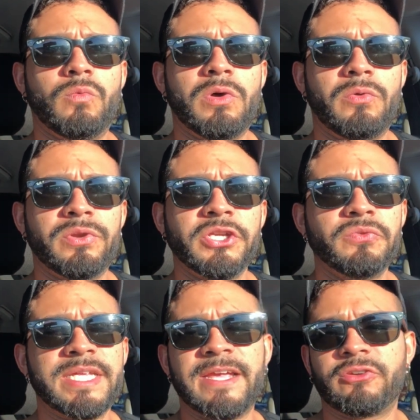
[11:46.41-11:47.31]
Well, when
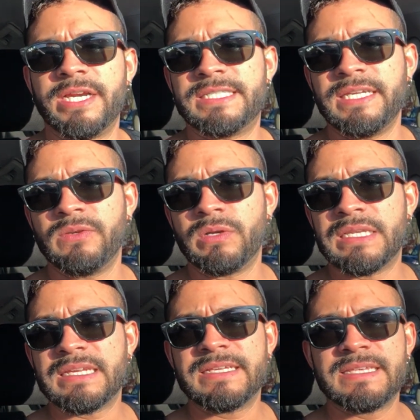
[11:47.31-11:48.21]
you take creatine, what
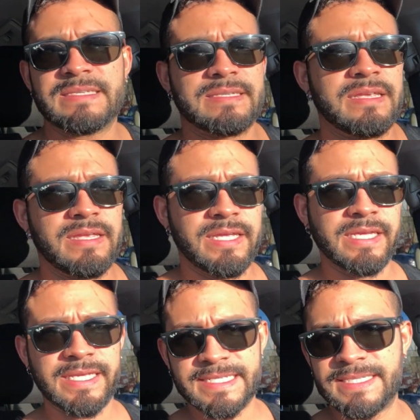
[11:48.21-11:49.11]
it does is
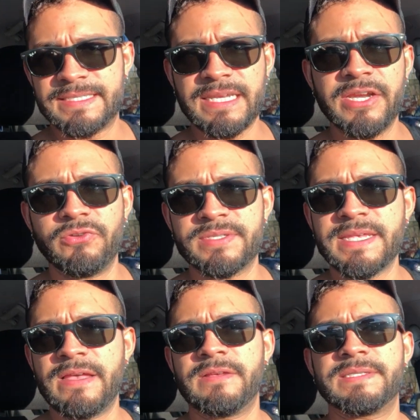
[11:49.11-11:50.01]
it gets inside your
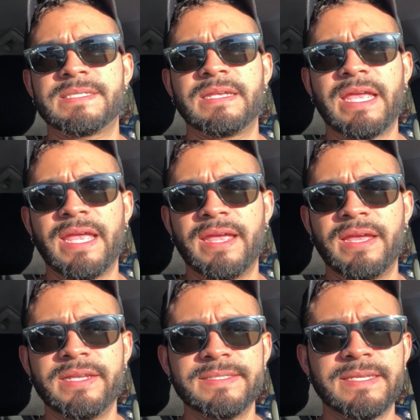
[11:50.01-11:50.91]
cells
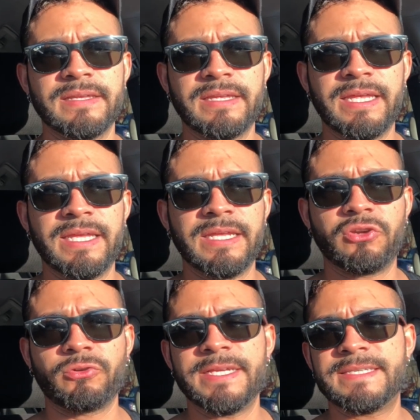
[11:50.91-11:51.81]
and it
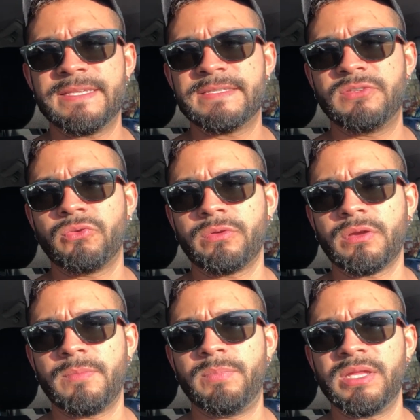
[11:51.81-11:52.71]
increases
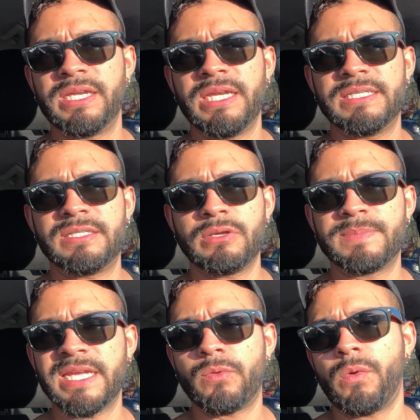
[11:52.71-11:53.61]
your ability to
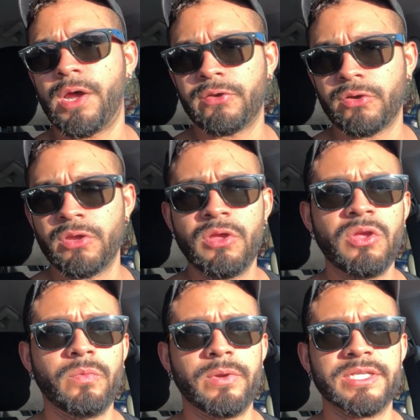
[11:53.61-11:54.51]
uptake water,
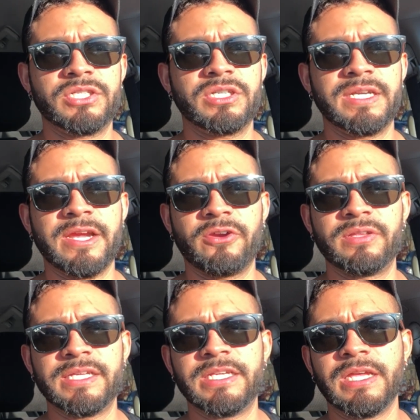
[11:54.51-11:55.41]
which
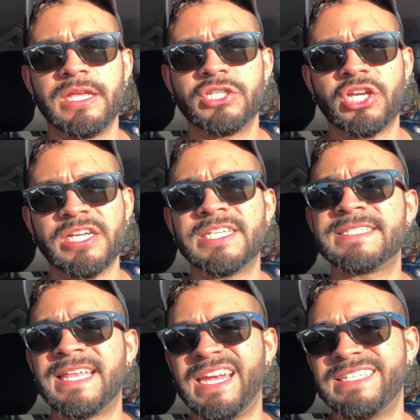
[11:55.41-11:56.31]
inherently
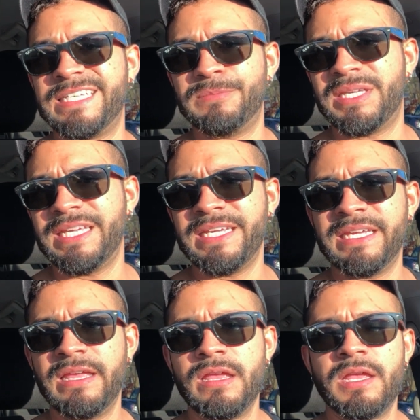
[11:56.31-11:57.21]
changes the
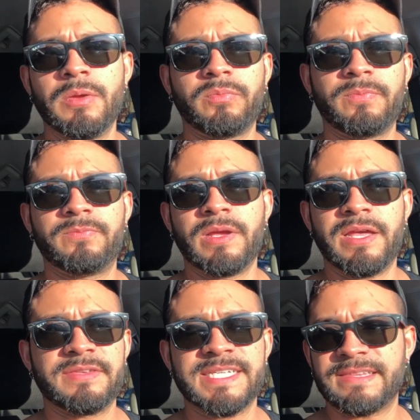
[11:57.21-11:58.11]
ATP
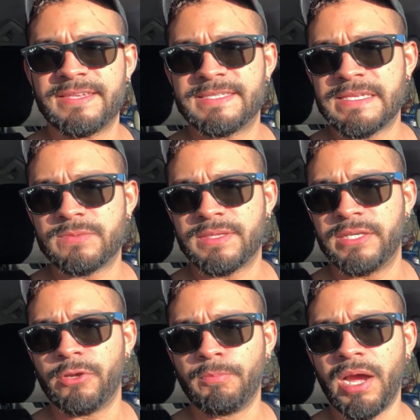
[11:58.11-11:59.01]
synthesis
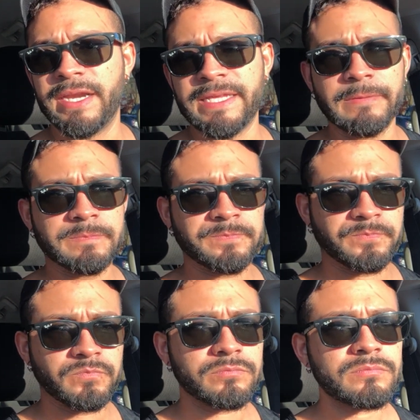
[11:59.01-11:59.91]
within your body.
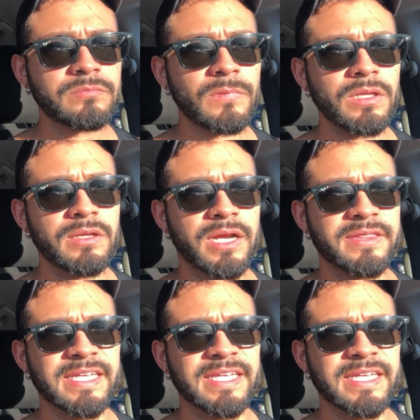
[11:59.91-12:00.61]
I